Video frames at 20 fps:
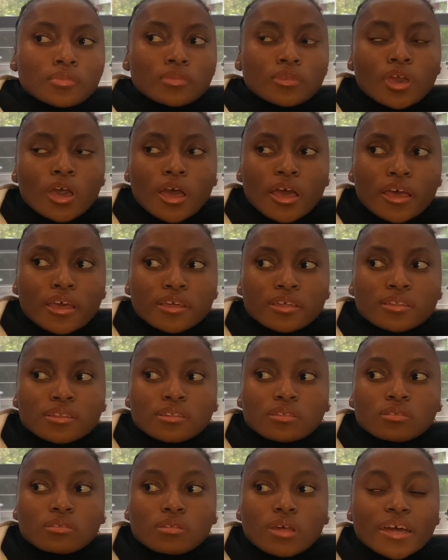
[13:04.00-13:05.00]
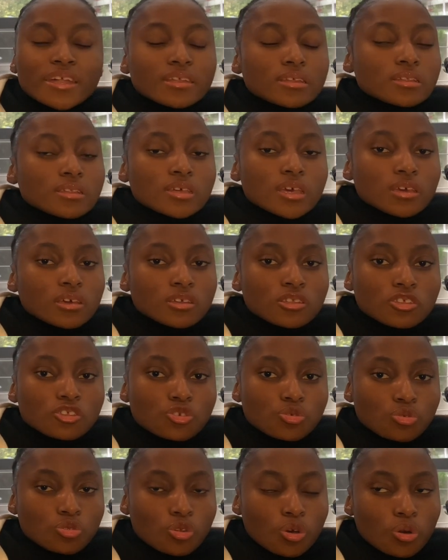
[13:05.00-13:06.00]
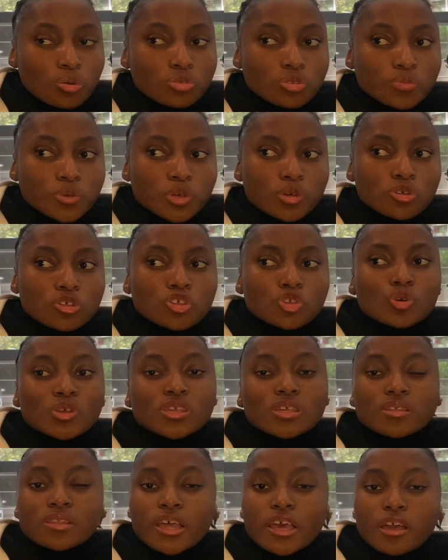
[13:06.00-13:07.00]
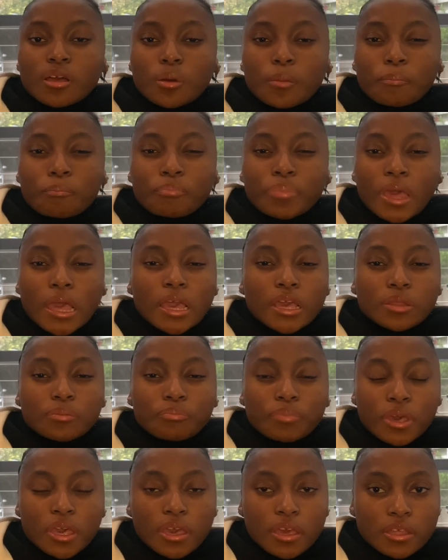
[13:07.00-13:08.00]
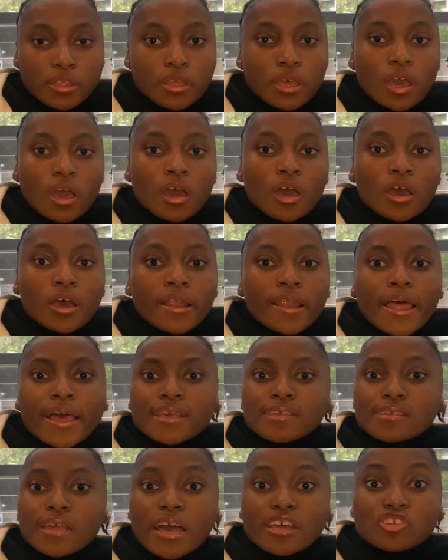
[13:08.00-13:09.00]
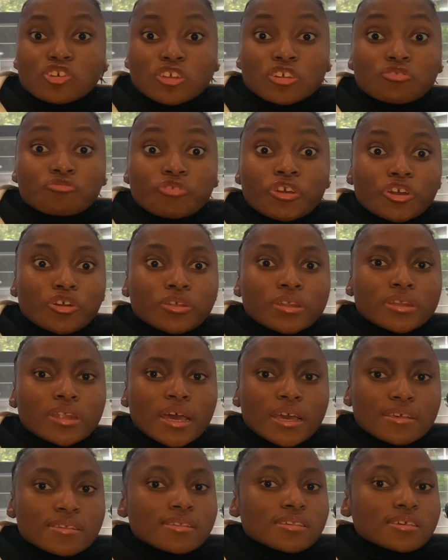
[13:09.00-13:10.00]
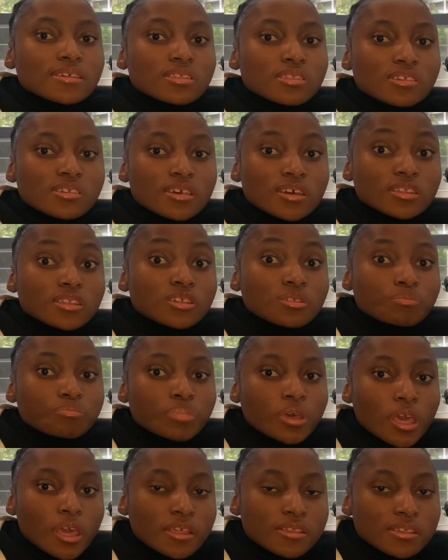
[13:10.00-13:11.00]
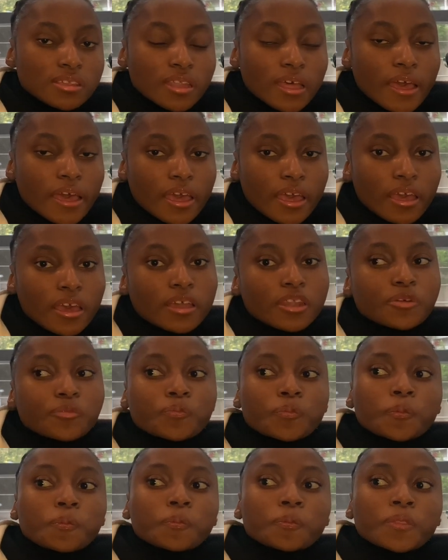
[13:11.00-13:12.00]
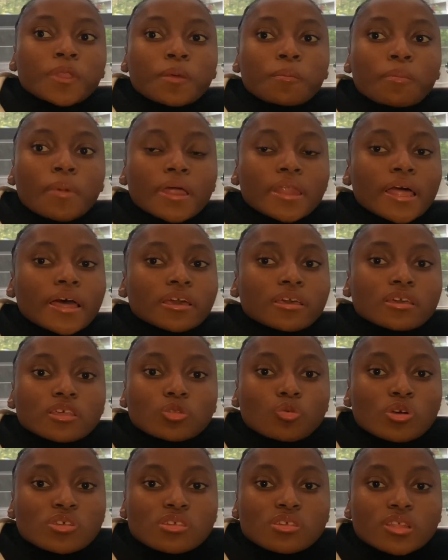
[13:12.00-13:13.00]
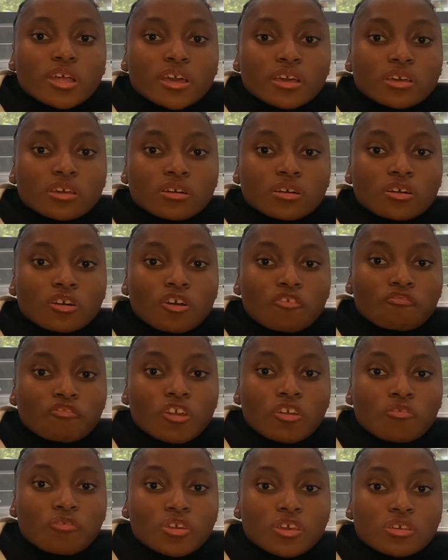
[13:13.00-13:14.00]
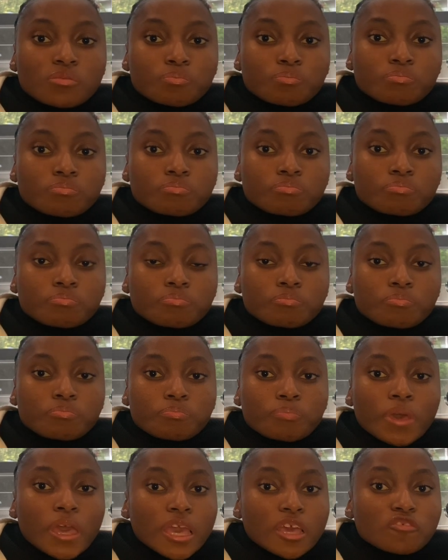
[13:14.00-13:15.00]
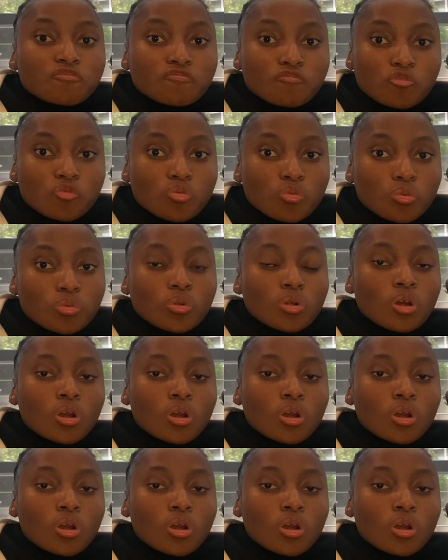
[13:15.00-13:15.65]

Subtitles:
and I didn't take it to note because it wasn't like pain. Like I started recognizing certain pains that I had, but like it wasn't like a very painful